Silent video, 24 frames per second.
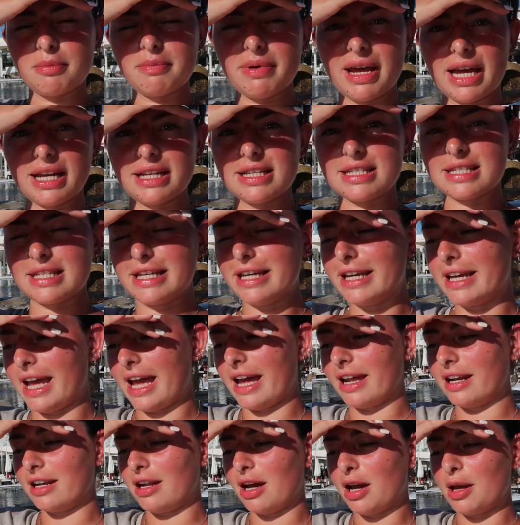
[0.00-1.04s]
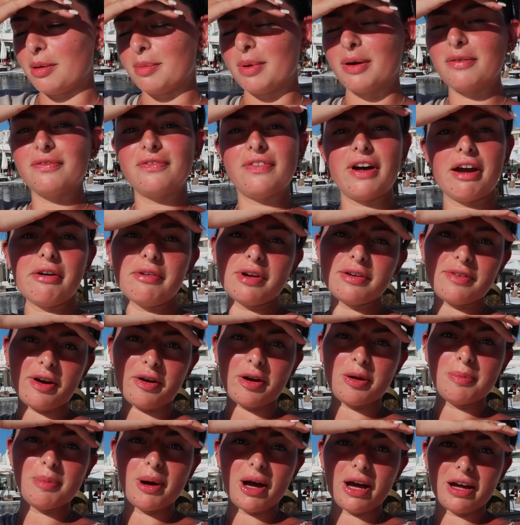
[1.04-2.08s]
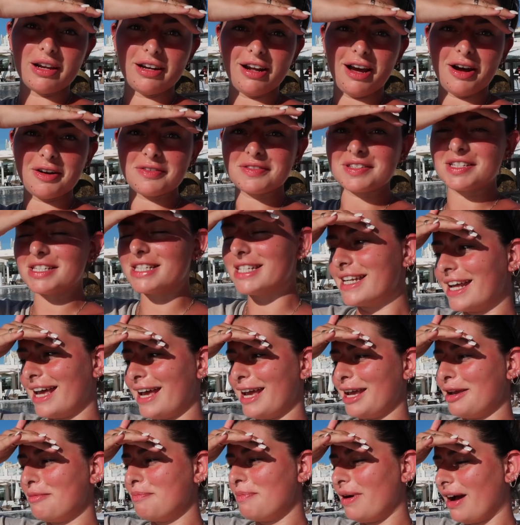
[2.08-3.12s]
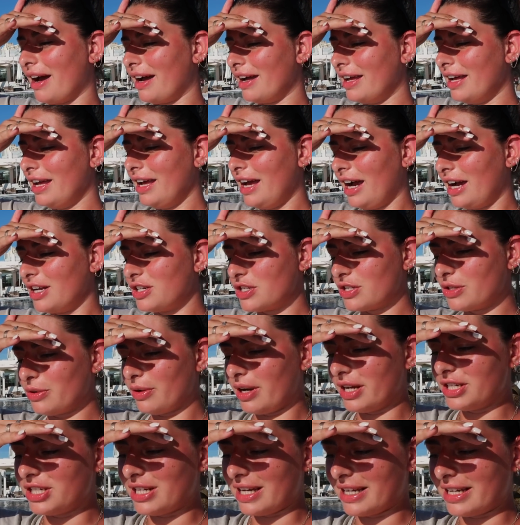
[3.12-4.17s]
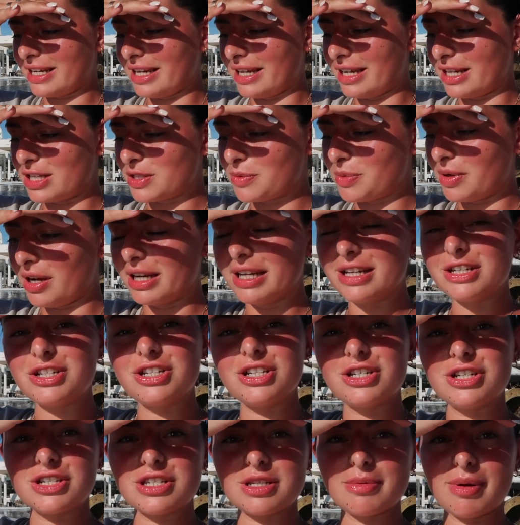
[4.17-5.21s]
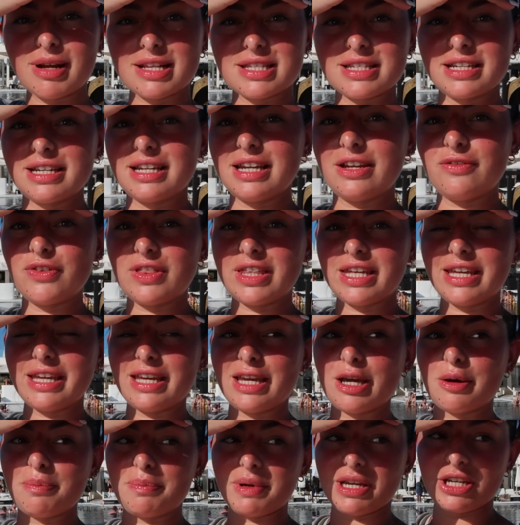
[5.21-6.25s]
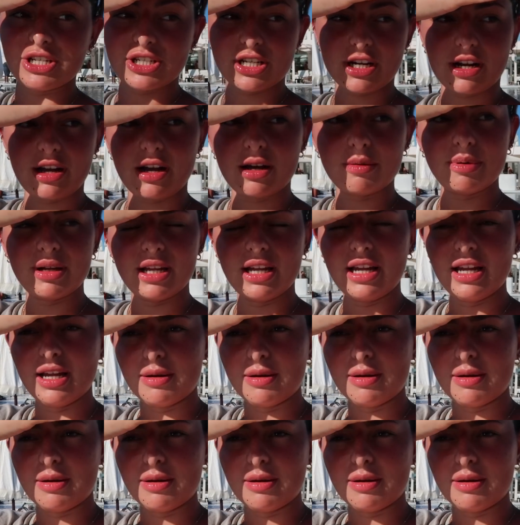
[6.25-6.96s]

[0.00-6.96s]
I can barely see again. I'm very, very burnt after today, but I just thought I'd check in because we are literally just about to leave the beach club.